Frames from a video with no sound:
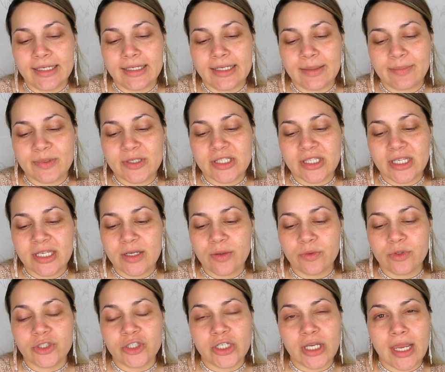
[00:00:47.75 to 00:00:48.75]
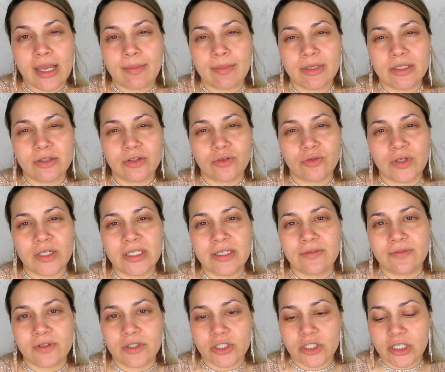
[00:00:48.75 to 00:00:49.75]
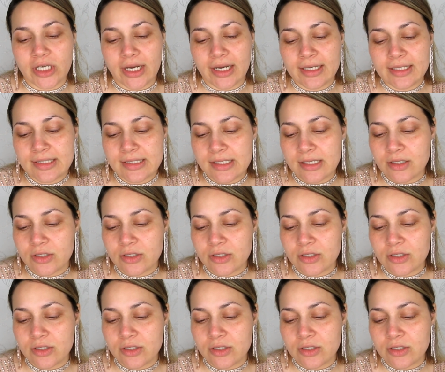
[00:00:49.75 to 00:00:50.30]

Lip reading: lipstick which came in 3 different shades.